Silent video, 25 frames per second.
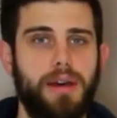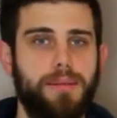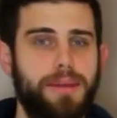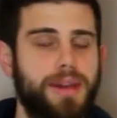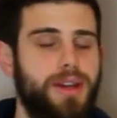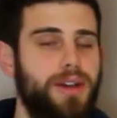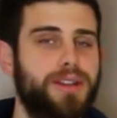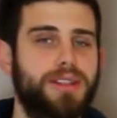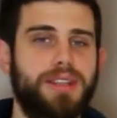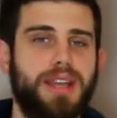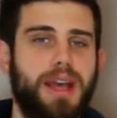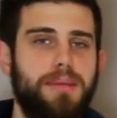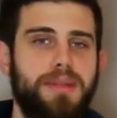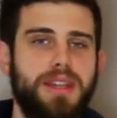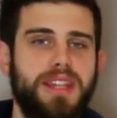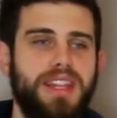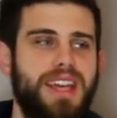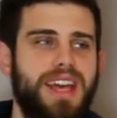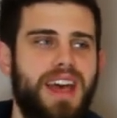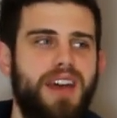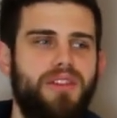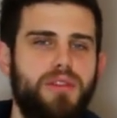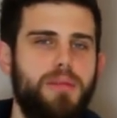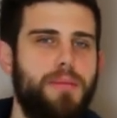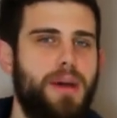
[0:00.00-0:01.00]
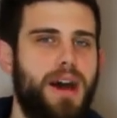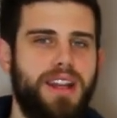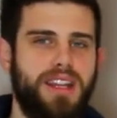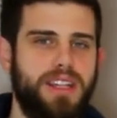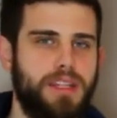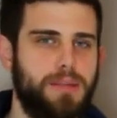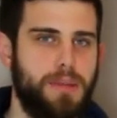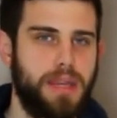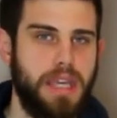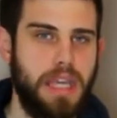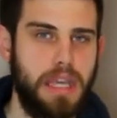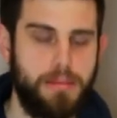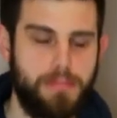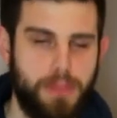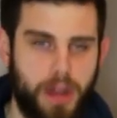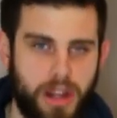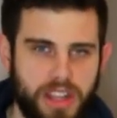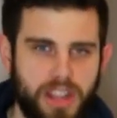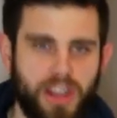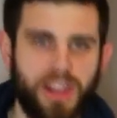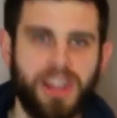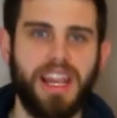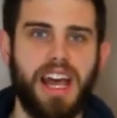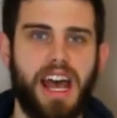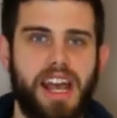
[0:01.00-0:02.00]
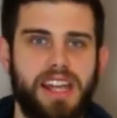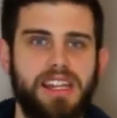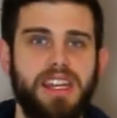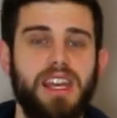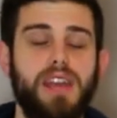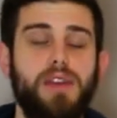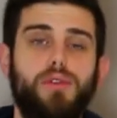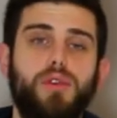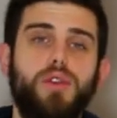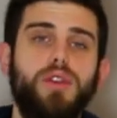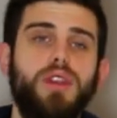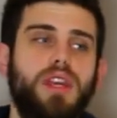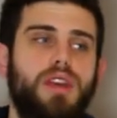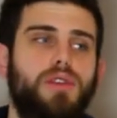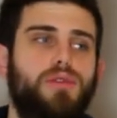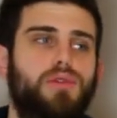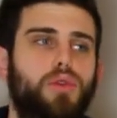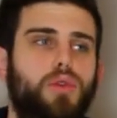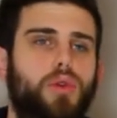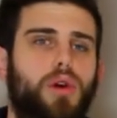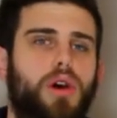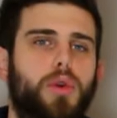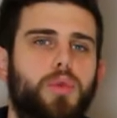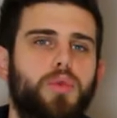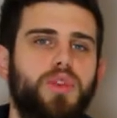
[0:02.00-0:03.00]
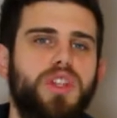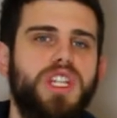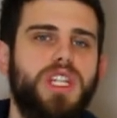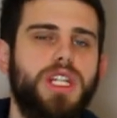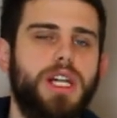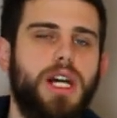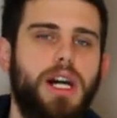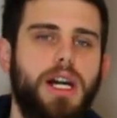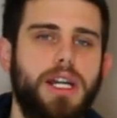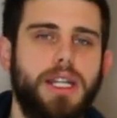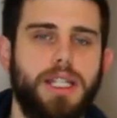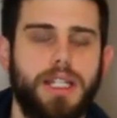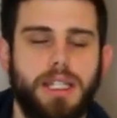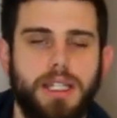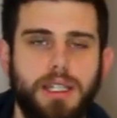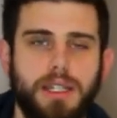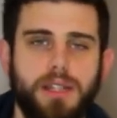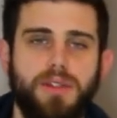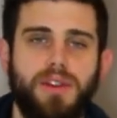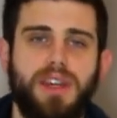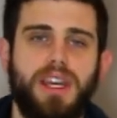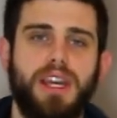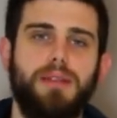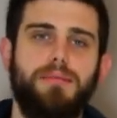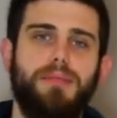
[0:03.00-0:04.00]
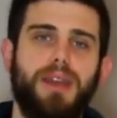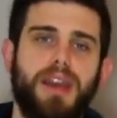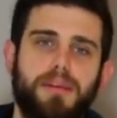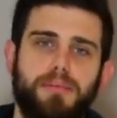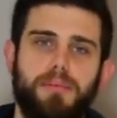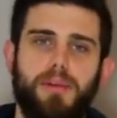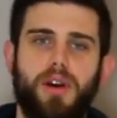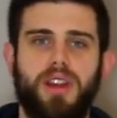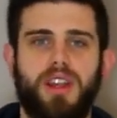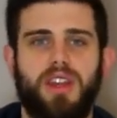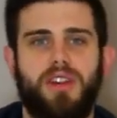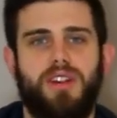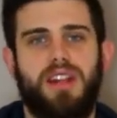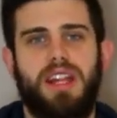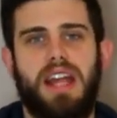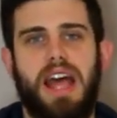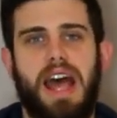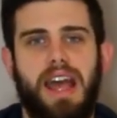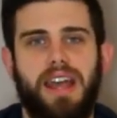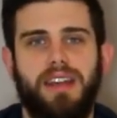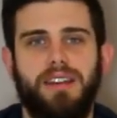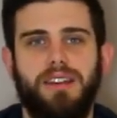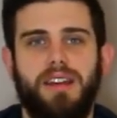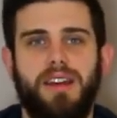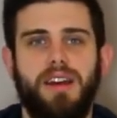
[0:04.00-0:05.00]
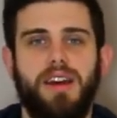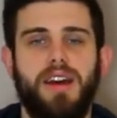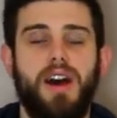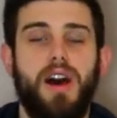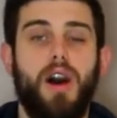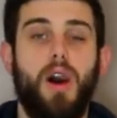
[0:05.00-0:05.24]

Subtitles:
Because, I mean, everybody is making money online. Even if you are retarded, you can make money online.